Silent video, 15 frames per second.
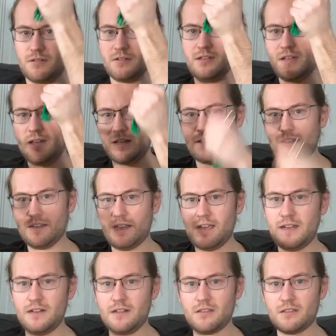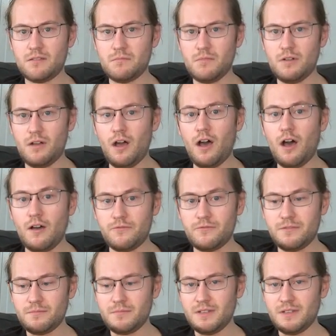yank it, and it's off.